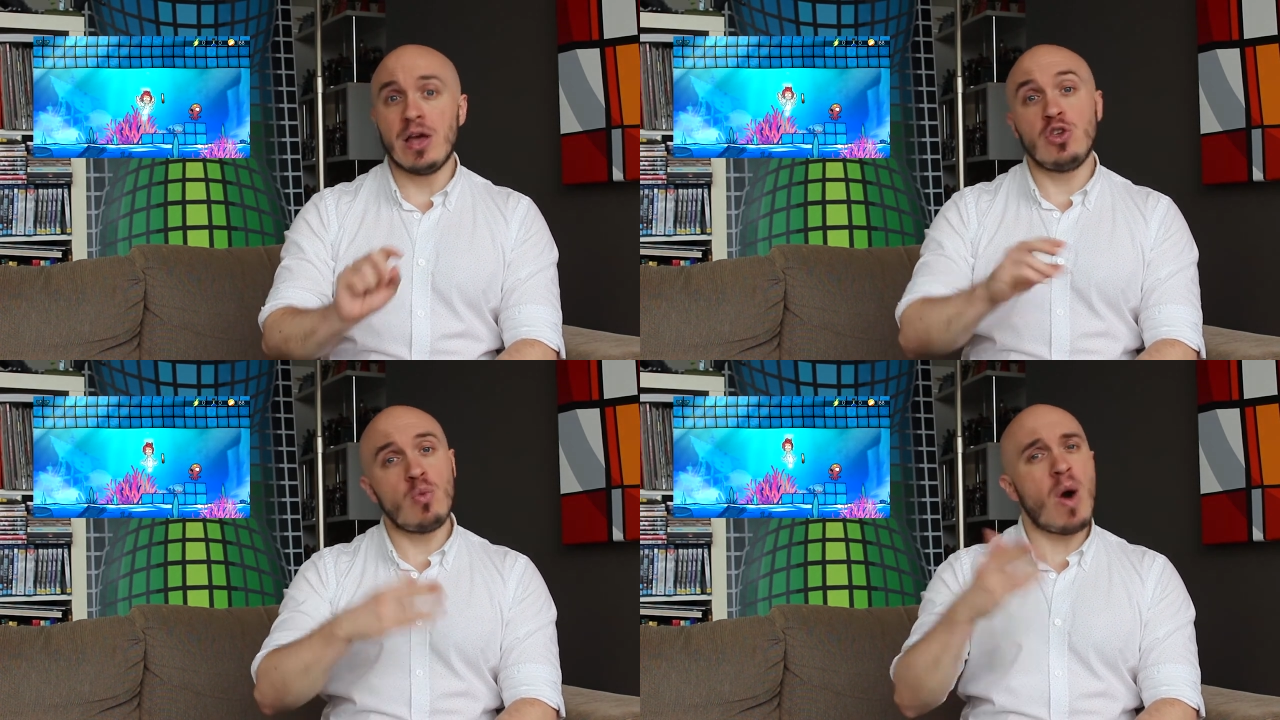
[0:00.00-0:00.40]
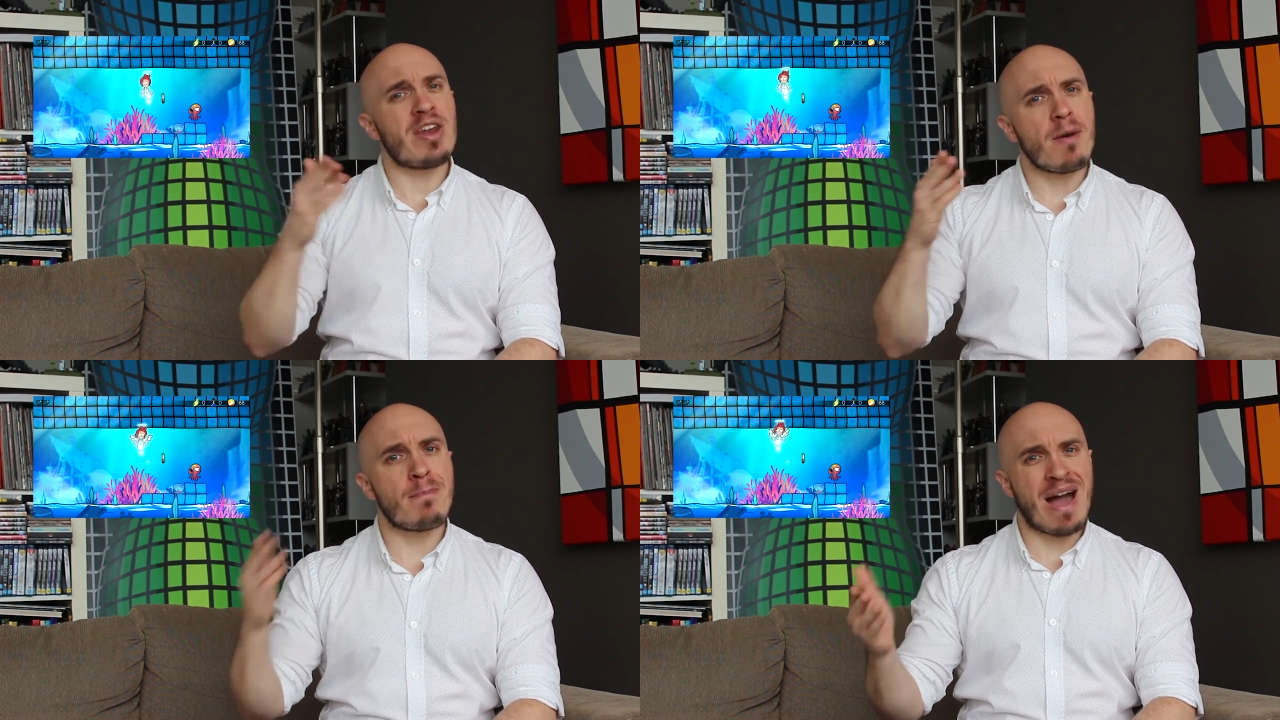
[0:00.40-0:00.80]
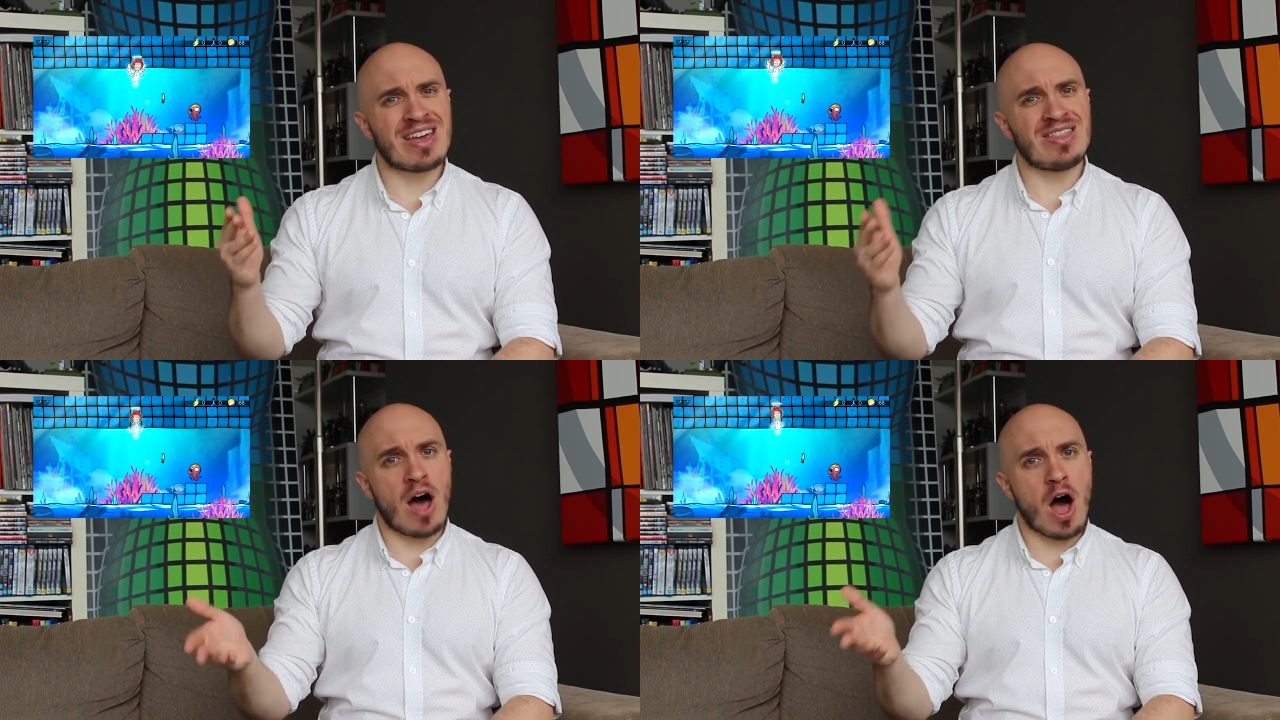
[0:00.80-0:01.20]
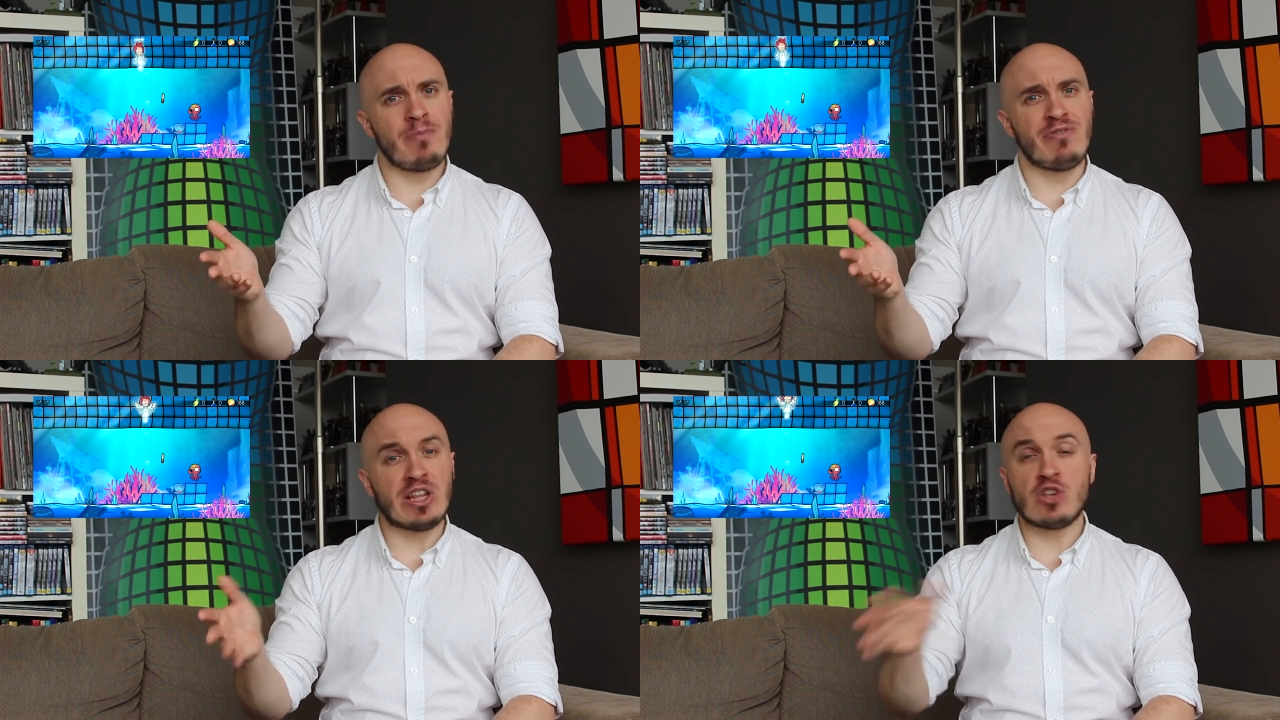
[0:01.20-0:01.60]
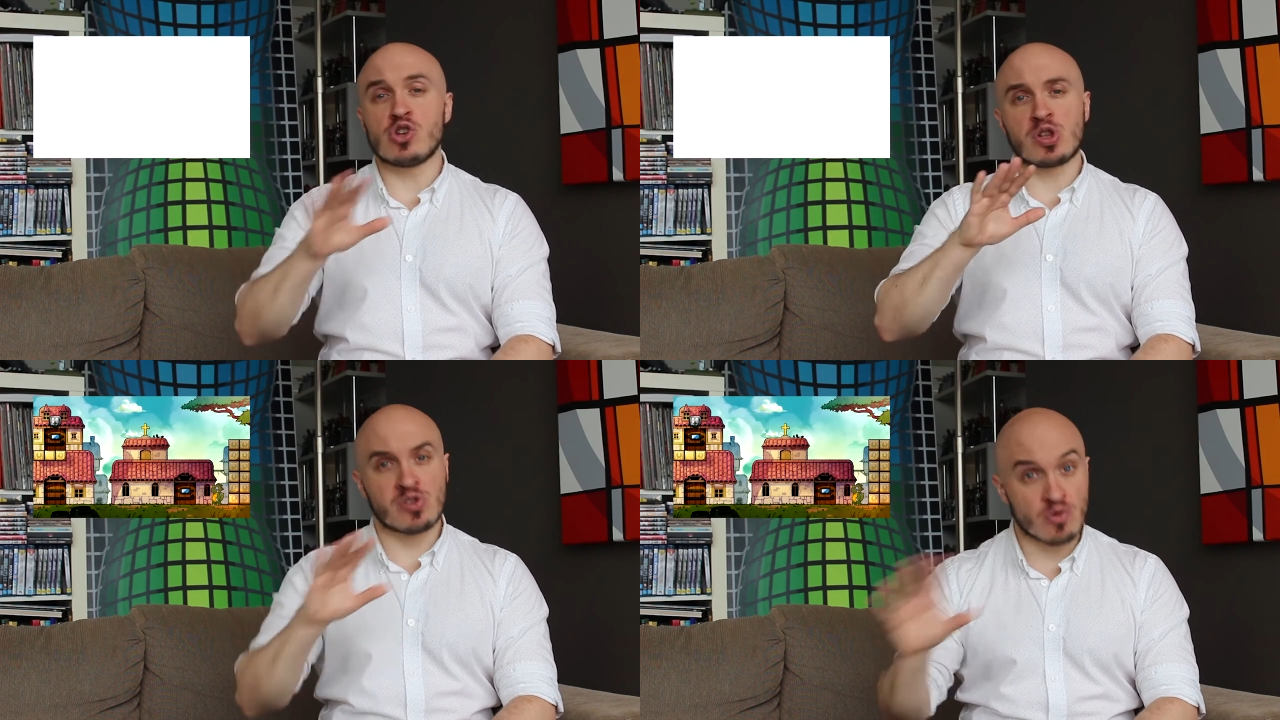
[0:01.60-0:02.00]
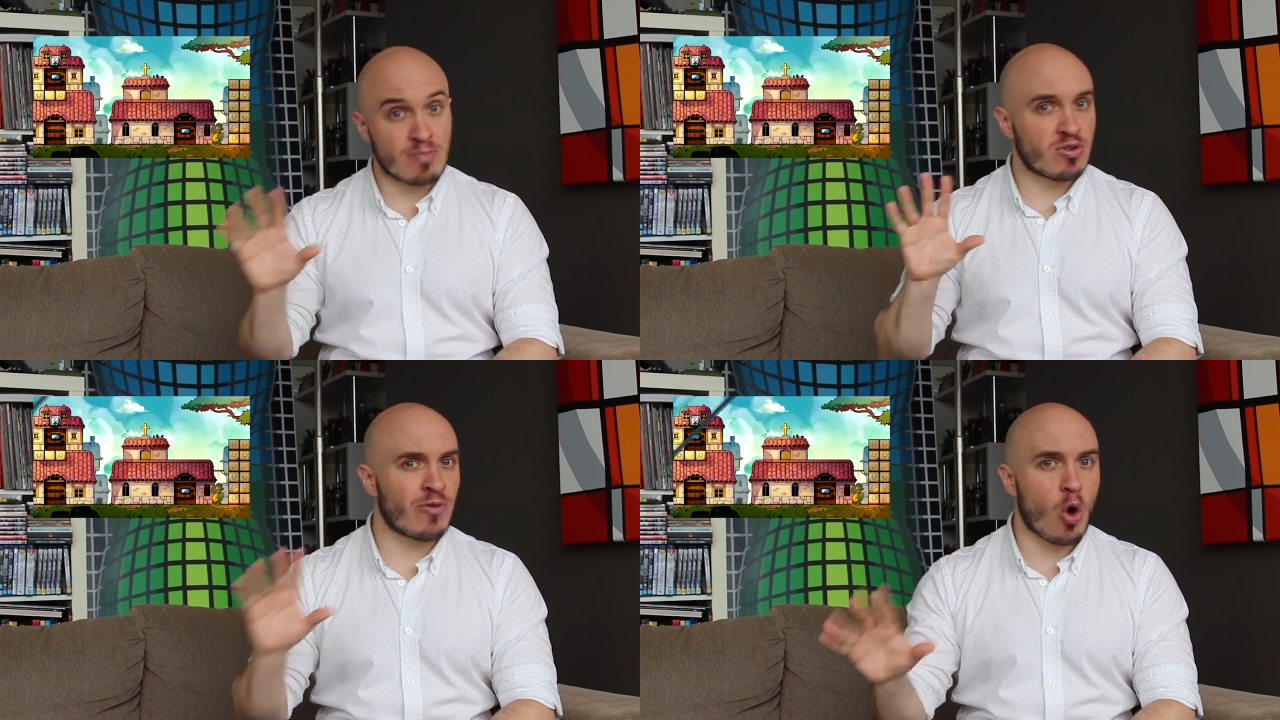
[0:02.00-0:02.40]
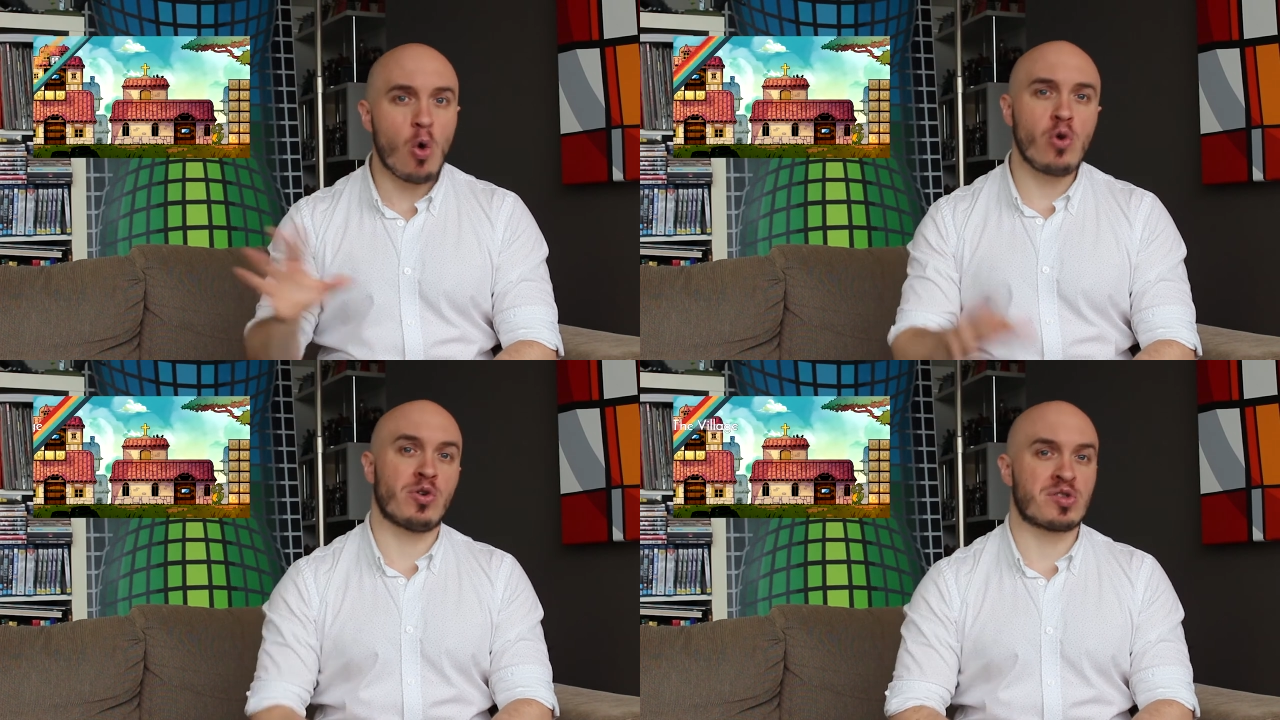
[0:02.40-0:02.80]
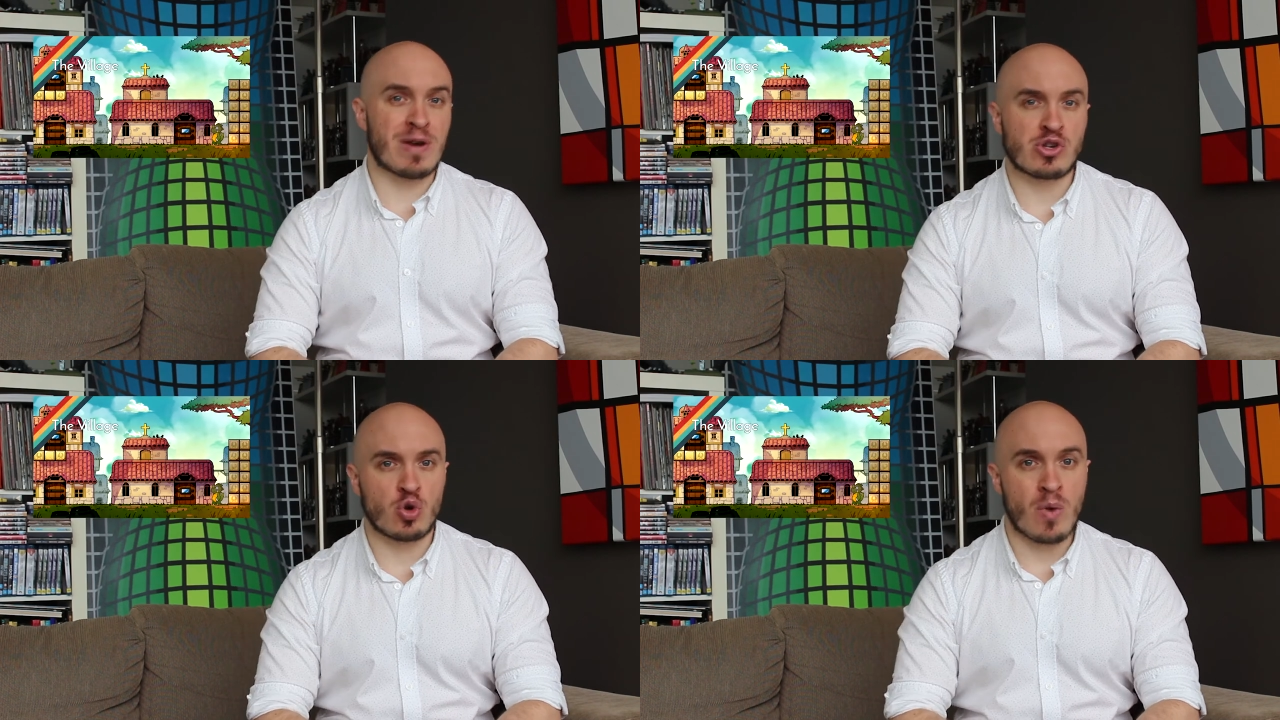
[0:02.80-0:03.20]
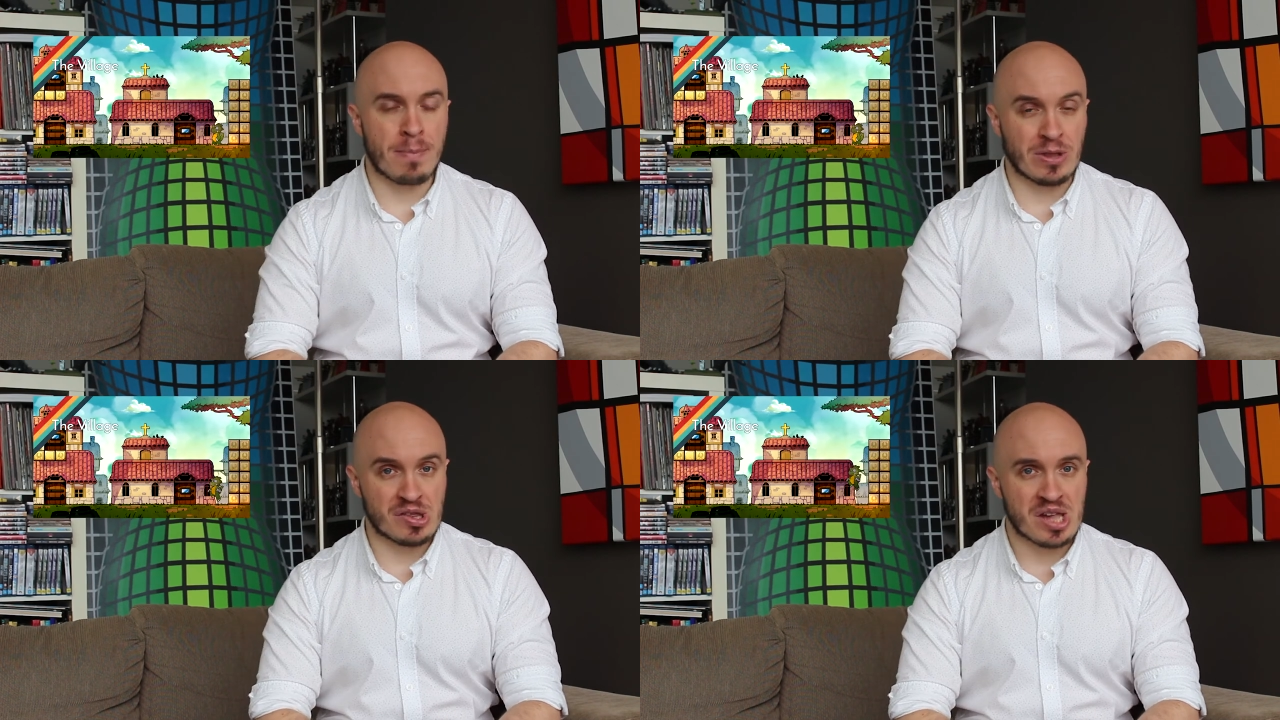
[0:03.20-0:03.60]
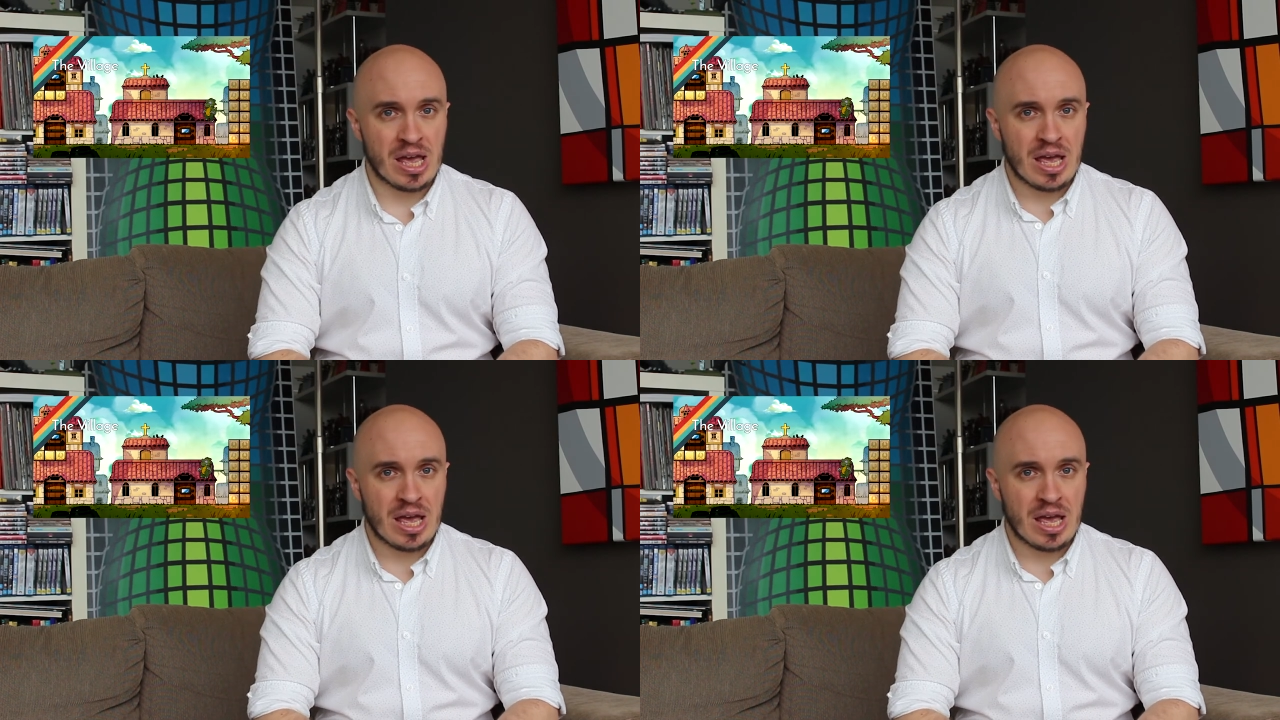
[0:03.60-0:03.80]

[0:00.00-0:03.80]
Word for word: you wind up back in the hub village, stripped of all your special weapons.